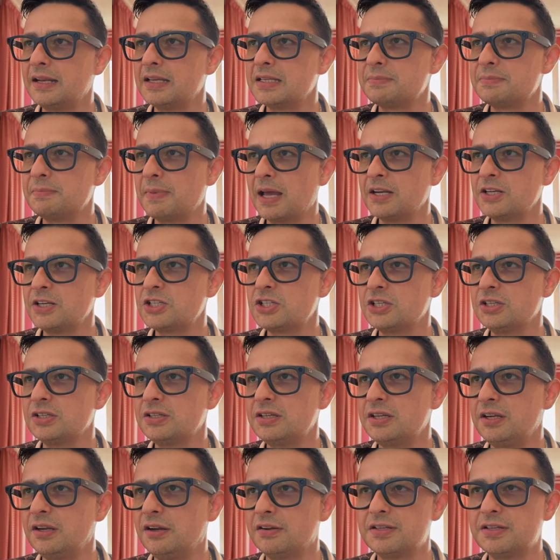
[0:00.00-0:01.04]
is mentioned
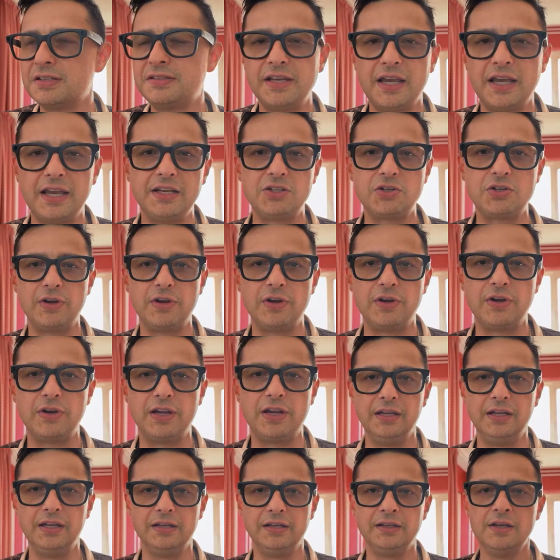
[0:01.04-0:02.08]
here is day trading.